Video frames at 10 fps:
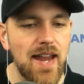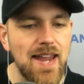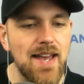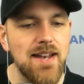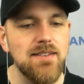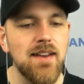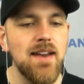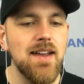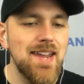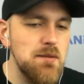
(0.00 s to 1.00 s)
And
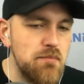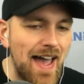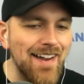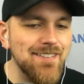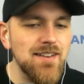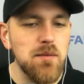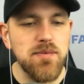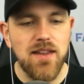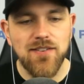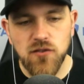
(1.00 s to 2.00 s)
he backs
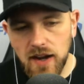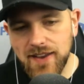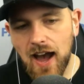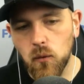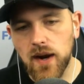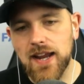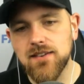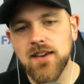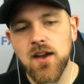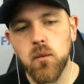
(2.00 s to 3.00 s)
up the strikeout
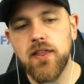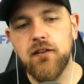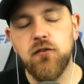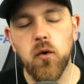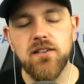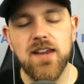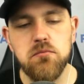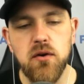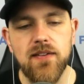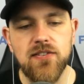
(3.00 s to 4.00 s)
rate with a
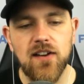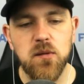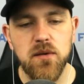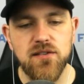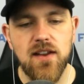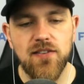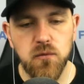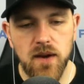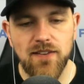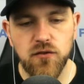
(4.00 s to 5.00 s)
14.6%
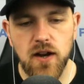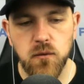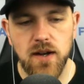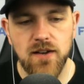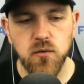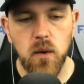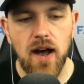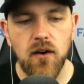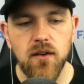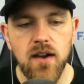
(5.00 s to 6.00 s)
swinging strike rate as
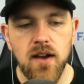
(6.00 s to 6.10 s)
well.